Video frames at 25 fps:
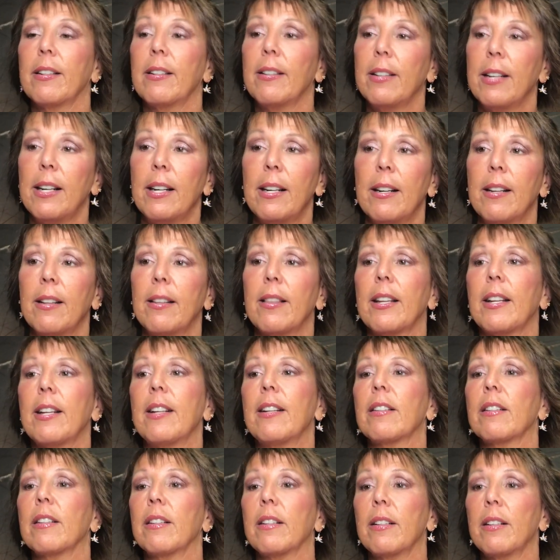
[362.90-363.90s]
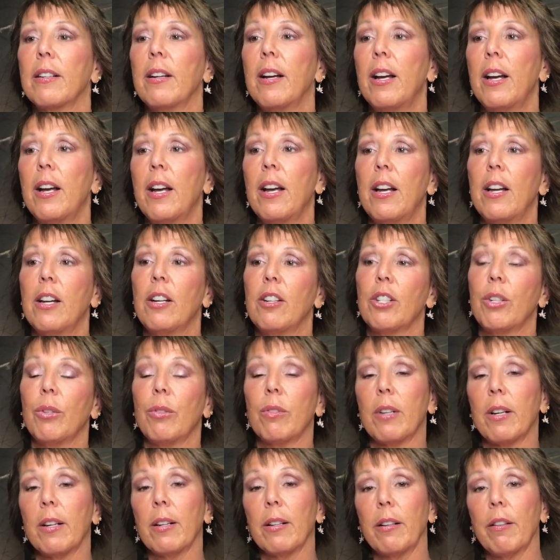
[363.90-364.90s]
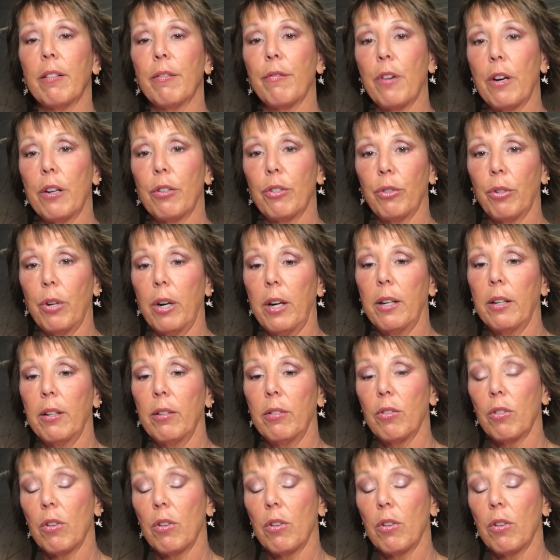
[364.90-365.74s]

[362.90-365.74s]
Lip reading: and needing things, and she was getting a little frustrated.